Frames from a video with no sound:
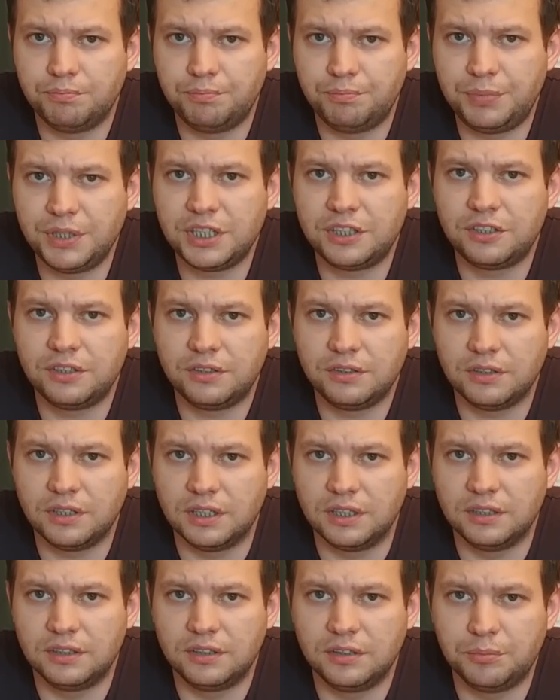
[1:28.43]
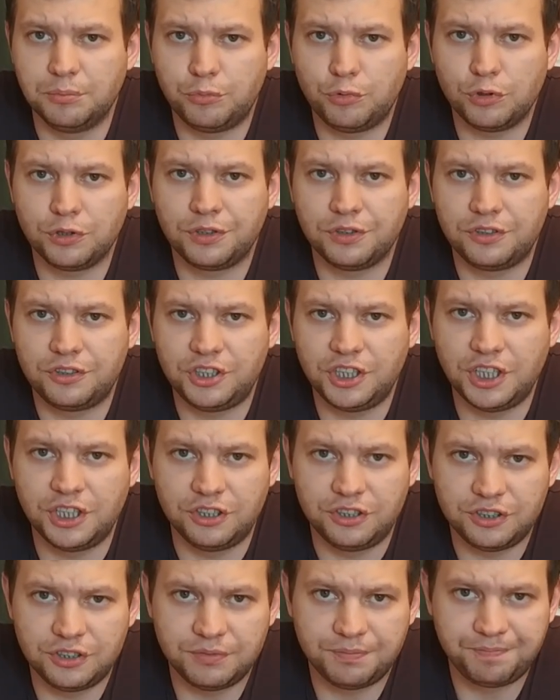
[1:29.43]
big and important change